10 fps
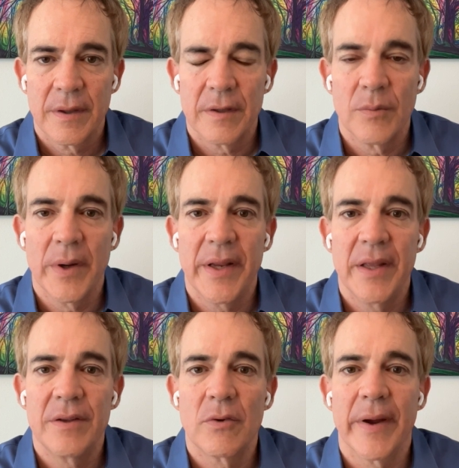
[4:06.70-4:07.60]
Because what
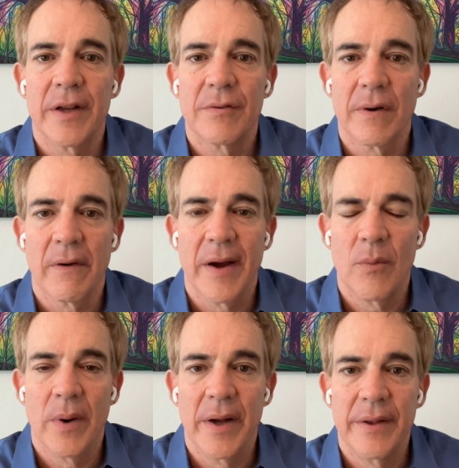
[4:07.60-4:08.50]
his greatest regret
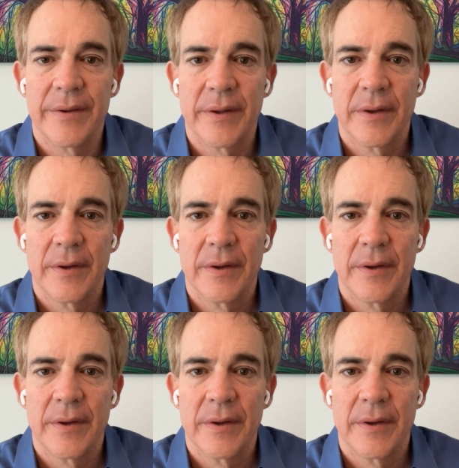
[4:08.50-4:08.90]
was